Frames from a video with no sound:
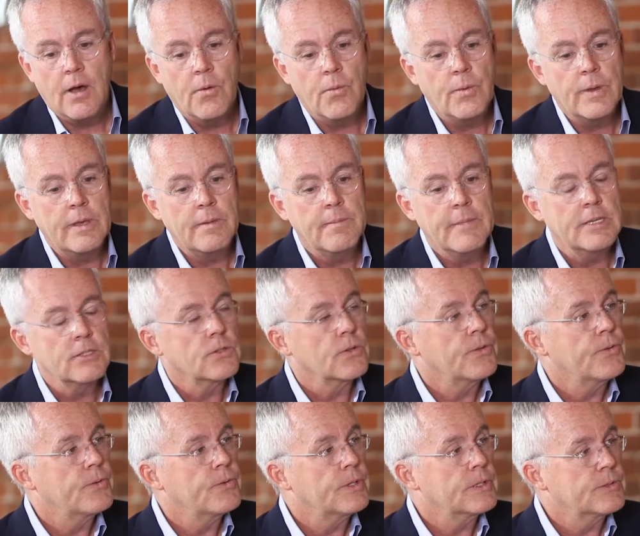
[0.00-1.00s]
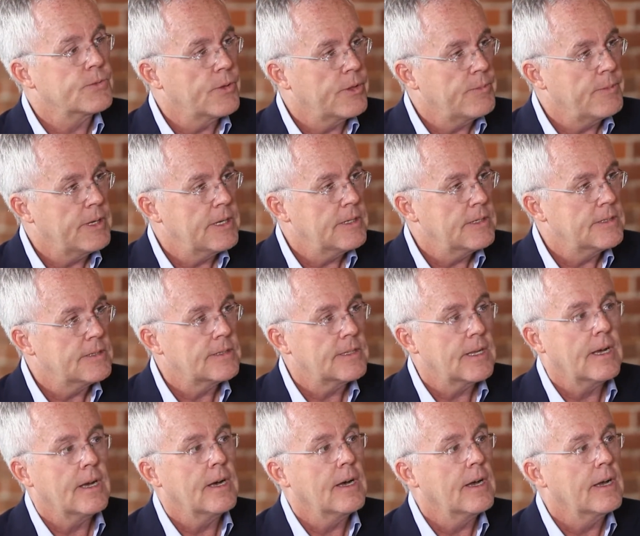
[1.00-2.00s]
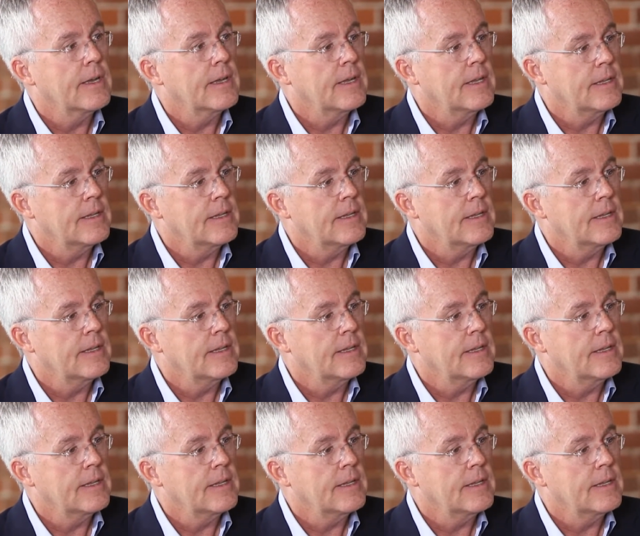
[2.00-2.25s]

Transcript: we measure through dysrhythmias,